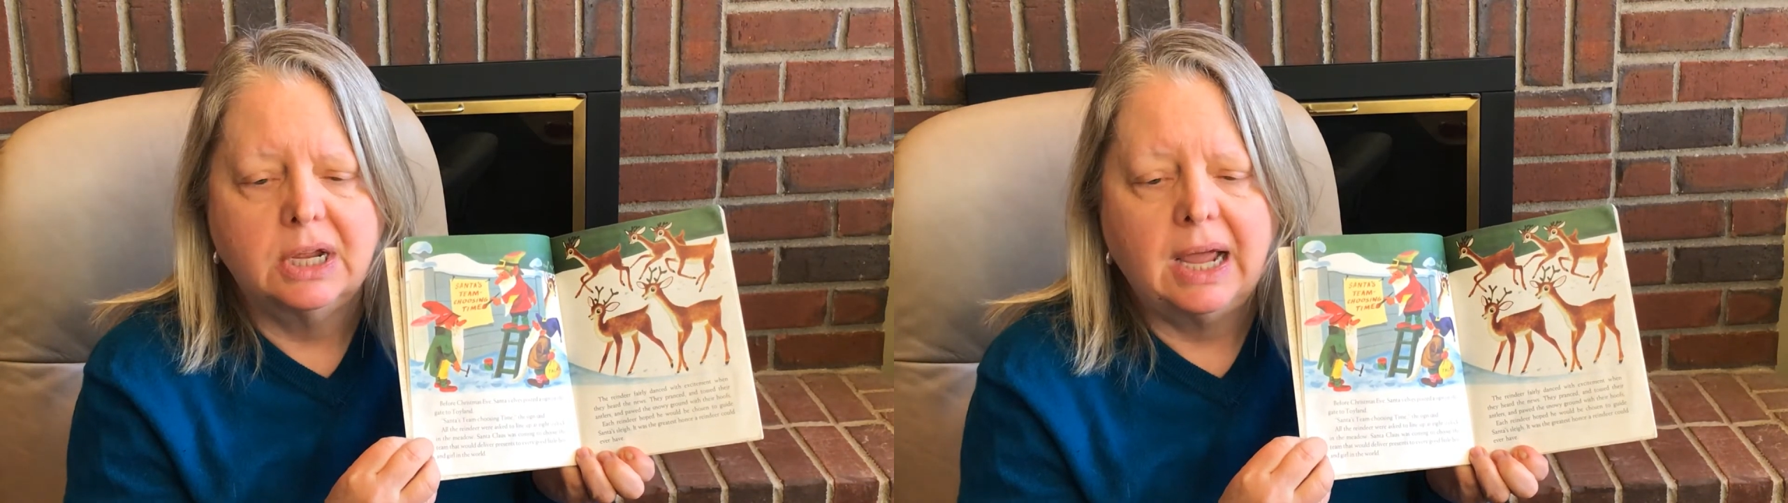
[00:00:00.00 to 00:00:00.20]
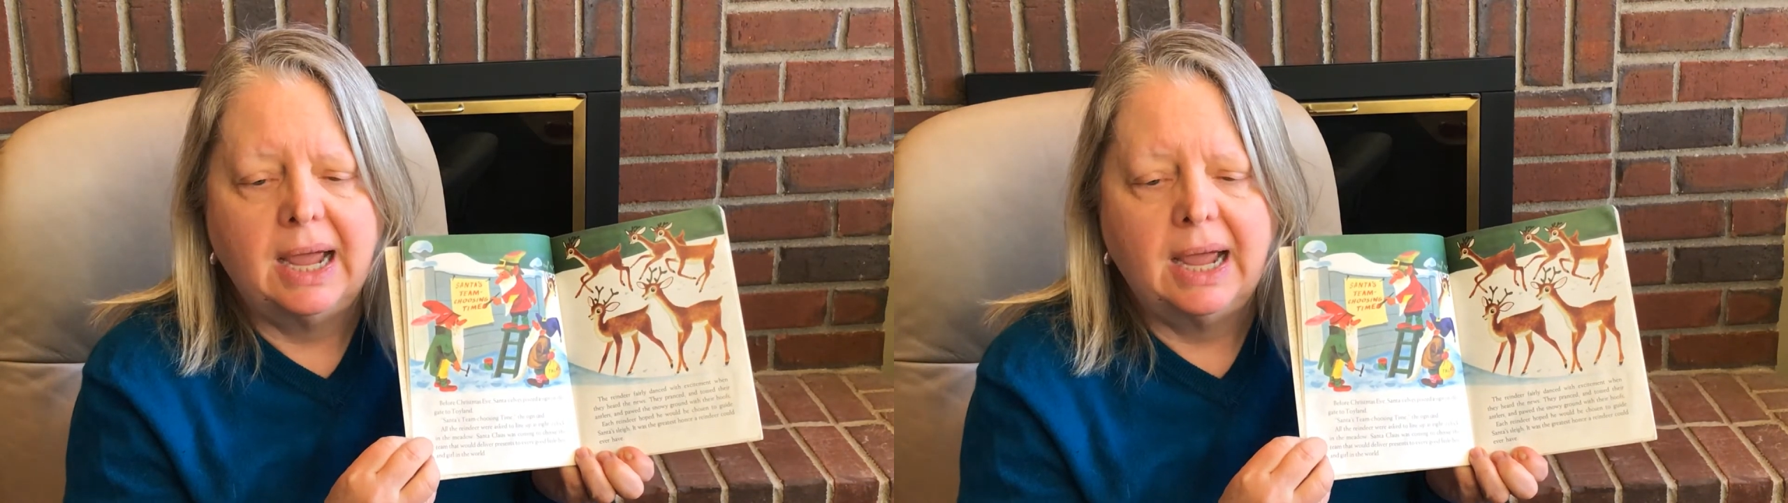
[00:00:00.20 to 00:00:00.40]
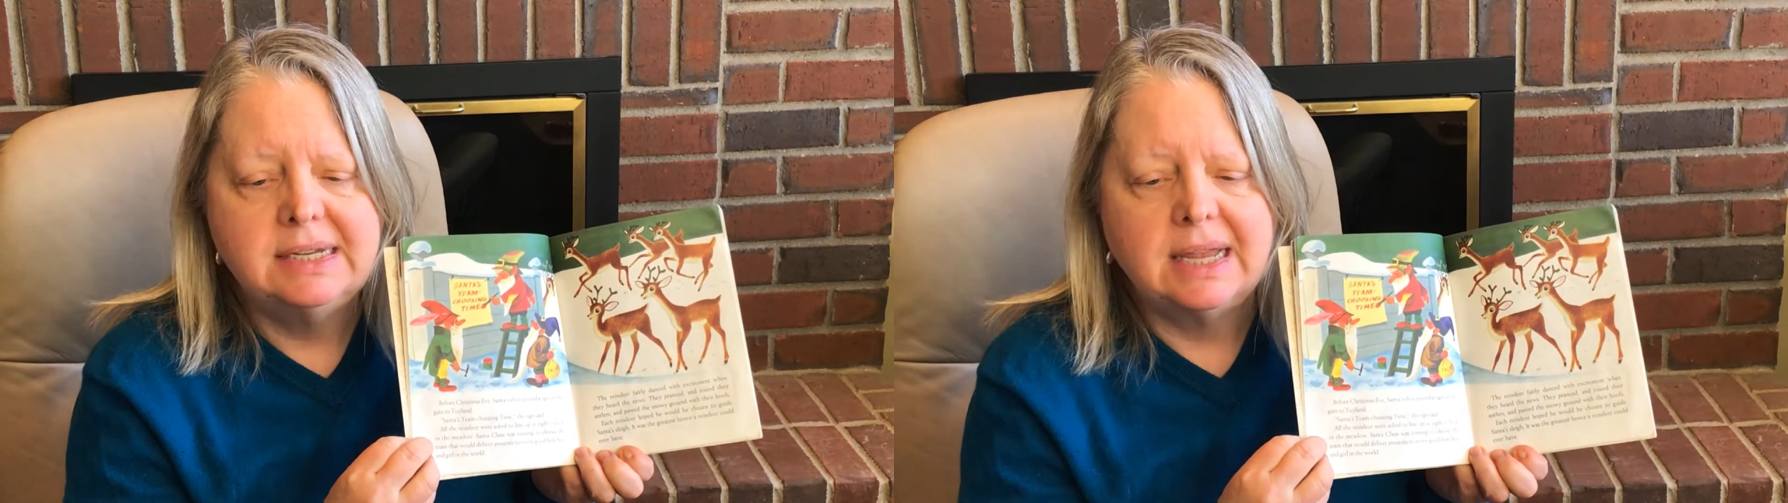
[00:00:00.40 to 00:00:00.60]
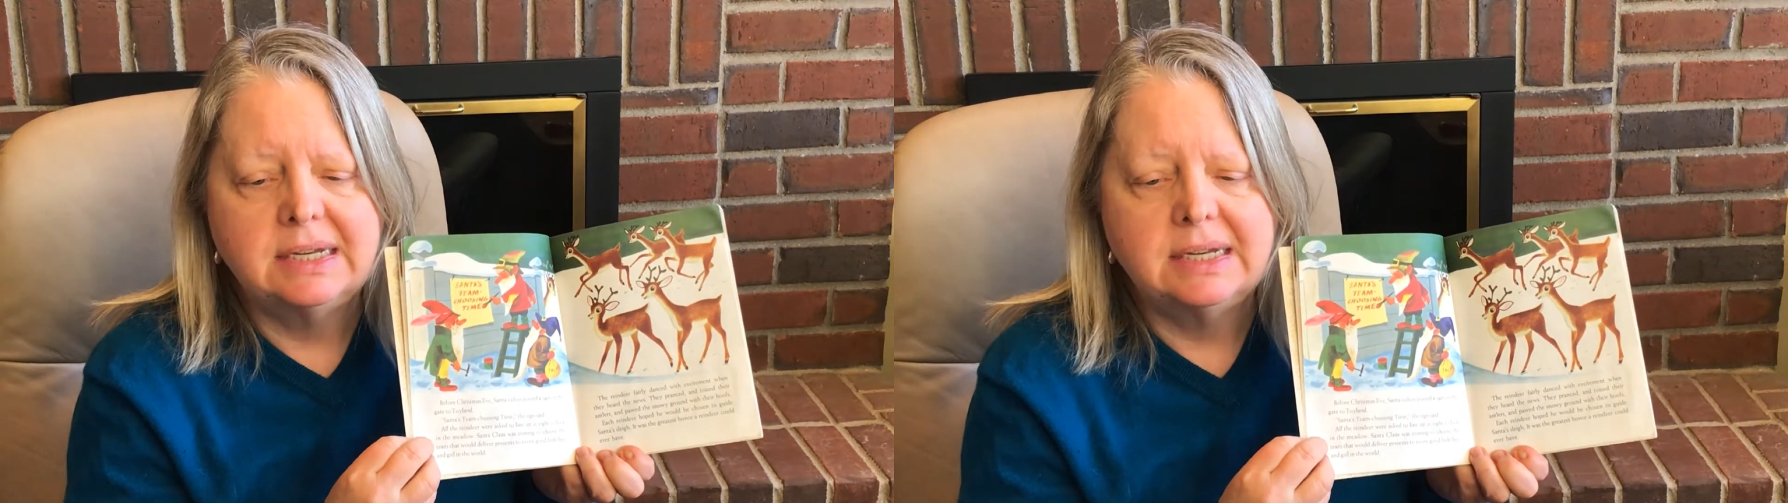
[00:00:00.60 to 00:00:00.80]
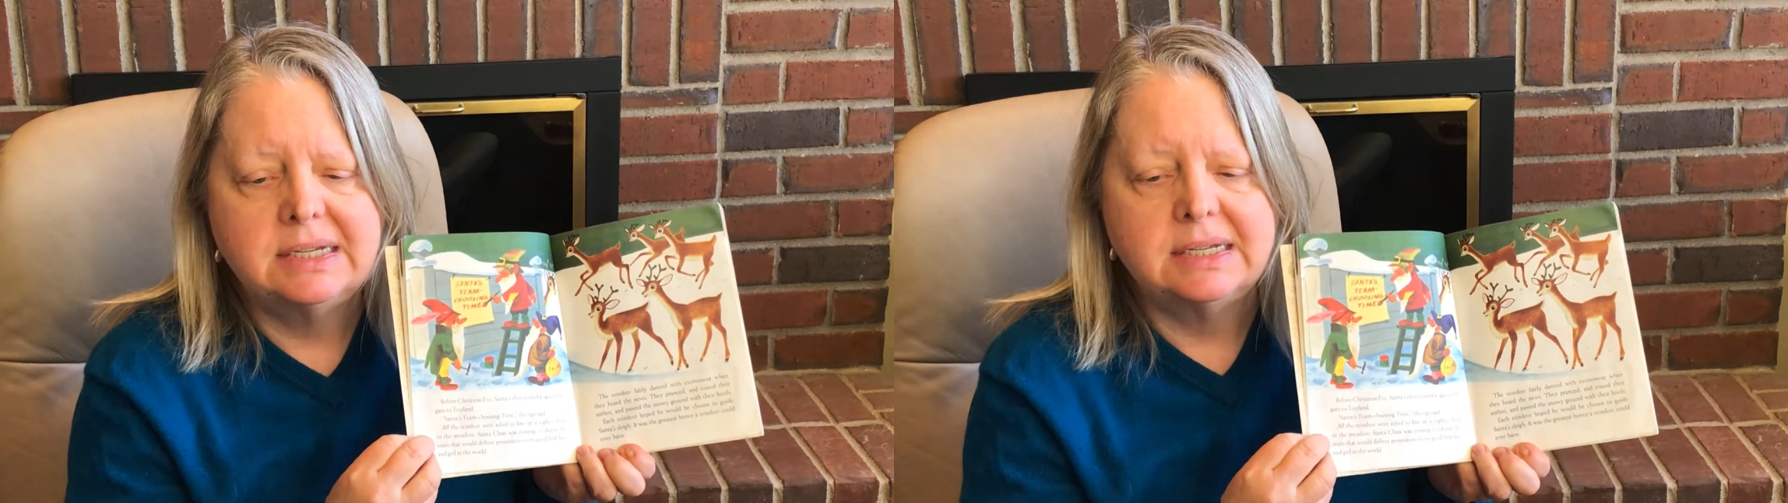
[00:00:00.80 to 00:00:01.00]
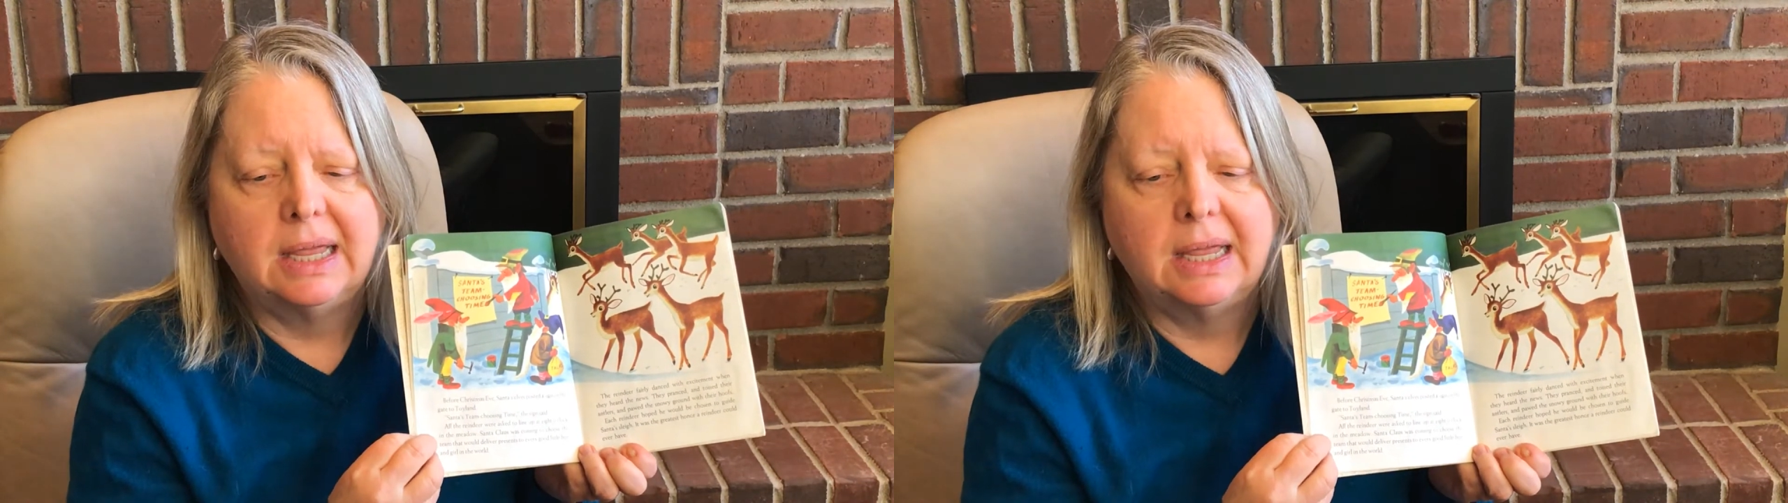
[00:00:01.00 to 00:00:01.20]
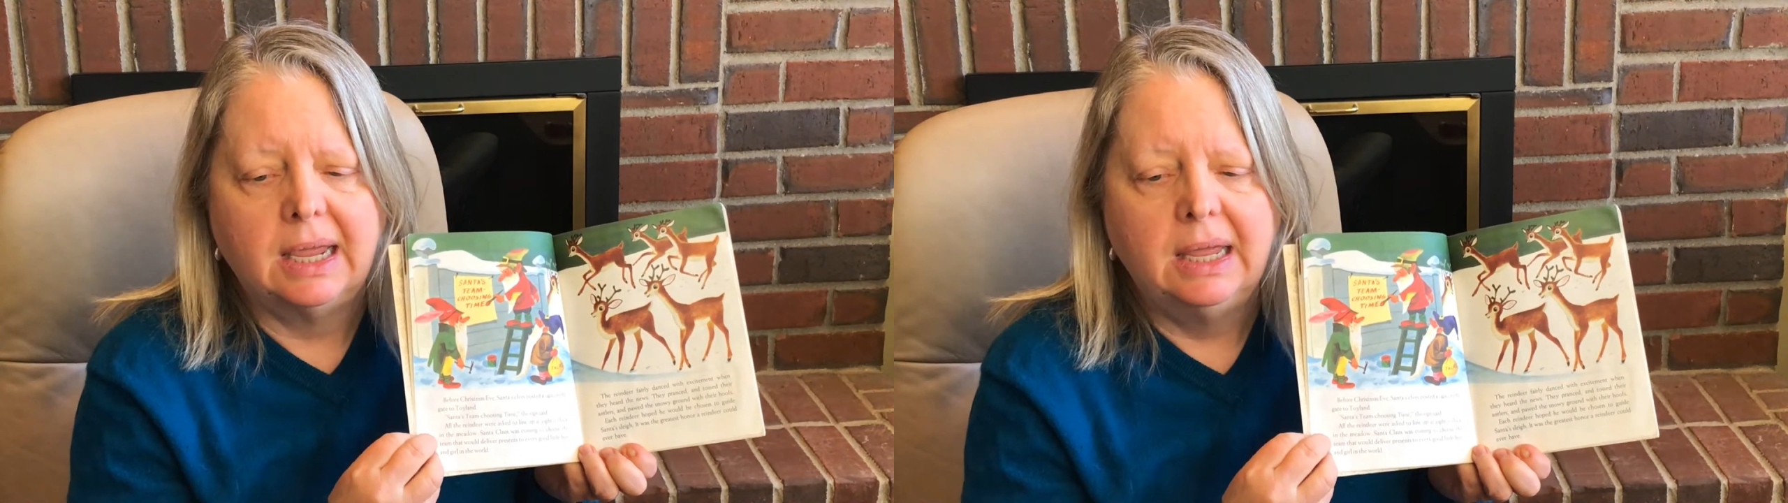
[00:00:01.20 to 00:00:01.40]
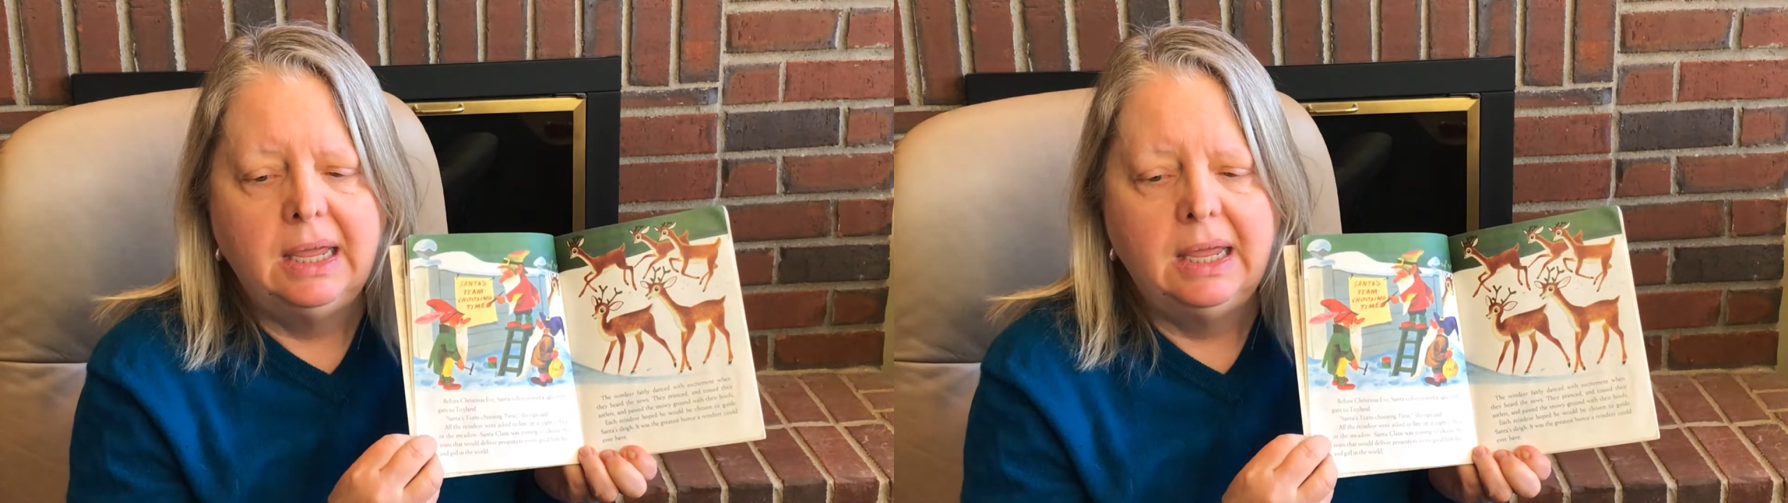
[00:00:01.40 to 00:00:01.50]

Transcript: guide Santa's sleigh.